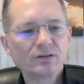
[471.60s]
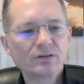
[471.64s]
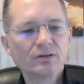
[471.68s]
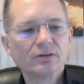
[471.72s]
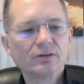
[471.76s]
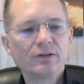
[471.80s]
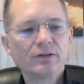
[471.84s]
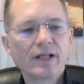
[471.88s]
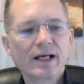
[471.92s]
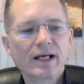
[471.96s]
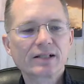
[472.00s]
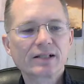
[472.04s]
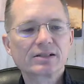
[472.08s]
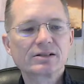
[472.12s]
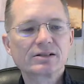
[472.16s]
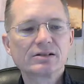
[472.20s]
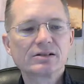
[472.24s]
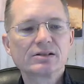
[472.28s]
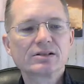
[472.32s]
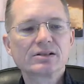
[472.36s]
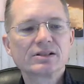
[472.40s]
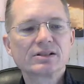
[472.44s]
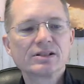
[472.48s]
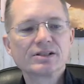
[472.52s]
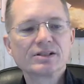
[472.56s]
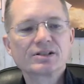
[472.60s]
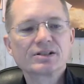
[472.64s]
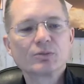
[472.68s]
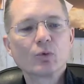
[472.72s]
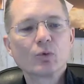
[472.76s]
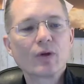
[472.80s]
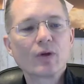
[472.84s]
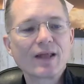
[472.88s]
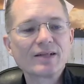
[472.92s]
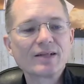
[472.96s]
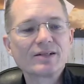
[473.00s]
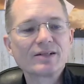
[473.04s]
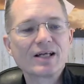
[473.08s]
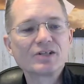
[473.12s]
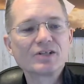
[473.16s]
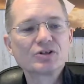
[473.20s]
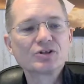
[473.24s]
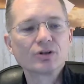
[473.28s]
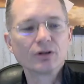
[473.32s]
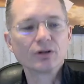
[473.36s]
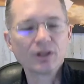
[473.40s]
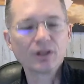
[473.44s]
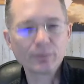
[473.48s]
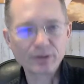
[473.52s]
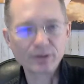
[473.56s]
next system. Well, that's
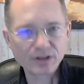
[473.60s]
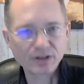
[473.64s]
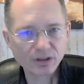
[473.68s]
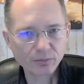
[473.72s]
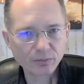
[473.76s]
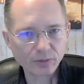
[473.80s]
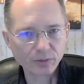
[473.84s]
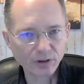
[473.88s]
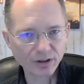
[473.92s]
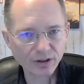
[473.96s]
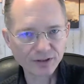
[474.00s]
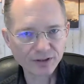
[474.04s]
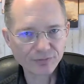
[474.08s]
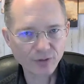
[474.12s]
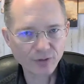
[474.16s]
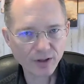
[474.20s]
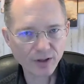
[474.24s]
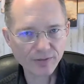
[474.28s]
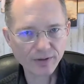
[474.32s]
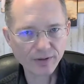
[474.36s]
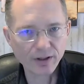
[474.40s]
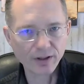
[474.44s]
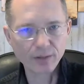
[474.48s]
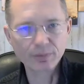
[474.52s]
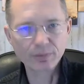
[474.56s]
your limiting belief right there,